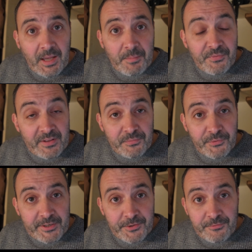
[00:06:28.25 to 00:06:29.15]
Feel
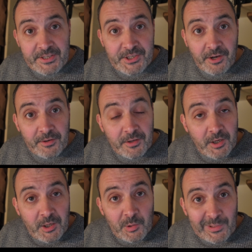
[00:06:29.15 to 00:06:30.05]
free to reach out.
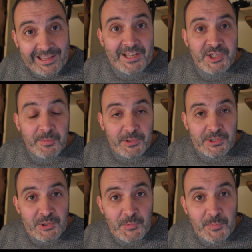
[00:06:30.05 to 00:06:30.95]
We'll catch up on
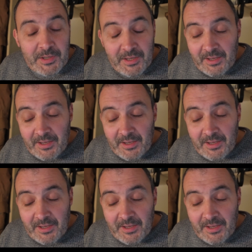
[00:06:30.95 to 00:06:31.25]
Zoom